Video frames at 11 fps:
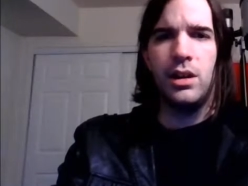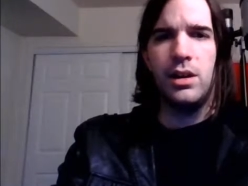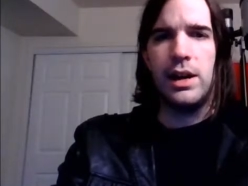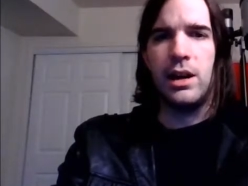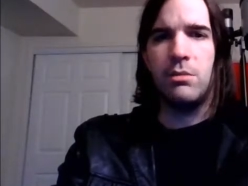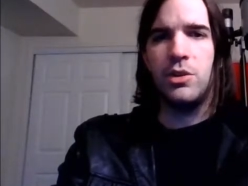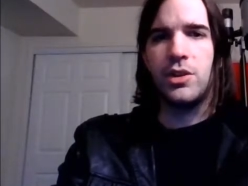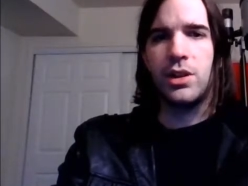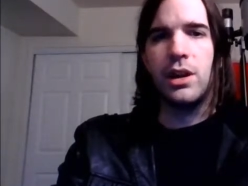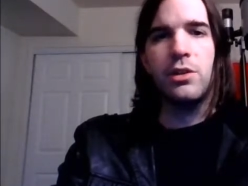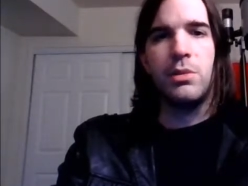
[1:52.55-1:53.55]
Animals
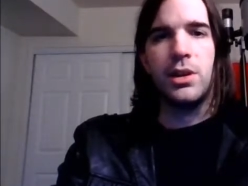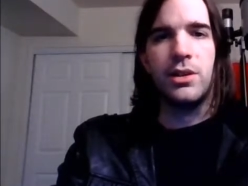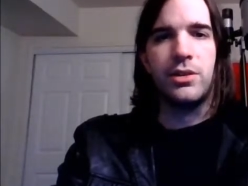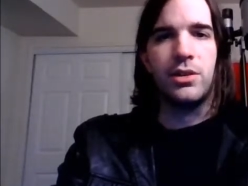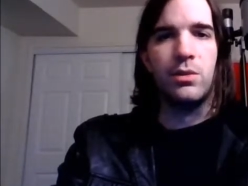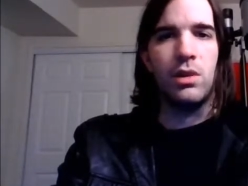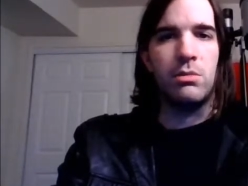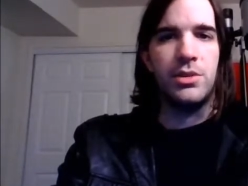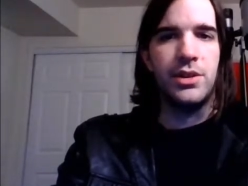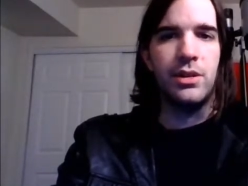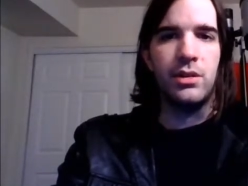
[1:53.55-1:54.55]
can also be considered raw
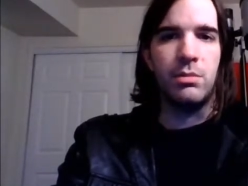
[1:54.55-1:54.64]
material,